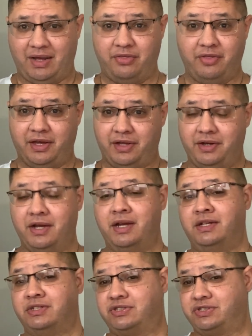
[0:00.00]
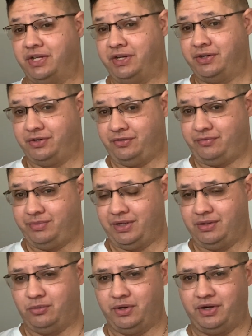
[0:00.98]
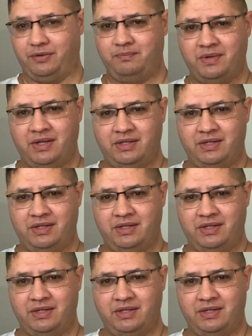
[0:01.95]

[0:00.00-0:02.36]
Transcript: then Senator from Delaware,